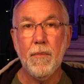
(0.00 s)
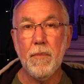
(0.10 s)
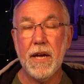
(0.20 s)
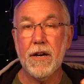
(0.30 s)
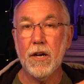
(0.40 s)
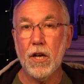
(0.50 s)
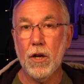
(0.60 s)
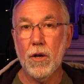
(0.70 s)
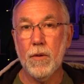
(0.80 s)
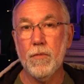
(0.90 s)
better
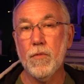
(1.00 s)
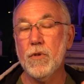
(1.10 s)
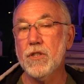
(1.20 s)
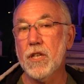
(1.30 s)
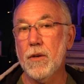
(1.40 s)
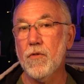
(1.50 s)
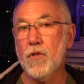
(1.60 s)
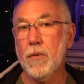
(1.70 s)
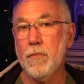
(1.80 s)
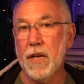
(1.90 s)
comb, which comes
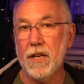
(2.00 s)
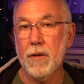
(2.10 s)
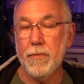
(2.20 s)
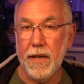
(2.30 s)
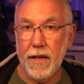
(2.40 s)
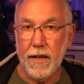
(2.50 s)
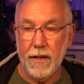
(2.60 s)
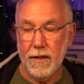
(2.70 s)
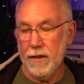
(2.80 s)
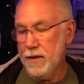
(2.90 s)
from better
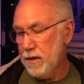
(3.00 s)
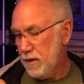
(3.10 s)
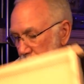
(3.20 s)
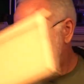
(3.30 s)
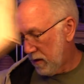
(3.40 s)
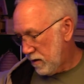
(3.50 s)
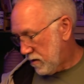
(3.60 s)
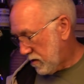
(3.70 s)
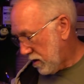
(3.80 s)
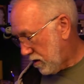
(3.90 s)
bee.
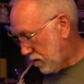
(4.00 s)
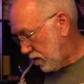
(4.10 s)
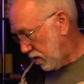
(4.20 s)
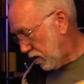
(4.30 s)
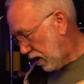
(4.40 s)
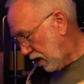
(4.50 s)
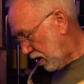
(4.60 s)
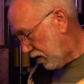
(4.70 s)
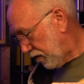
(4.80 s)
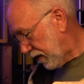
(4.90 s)
So you can
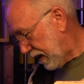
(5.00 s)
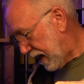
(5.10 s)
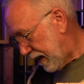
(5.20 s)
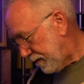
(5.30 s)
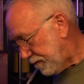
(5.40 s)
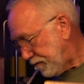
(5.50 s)
go for that.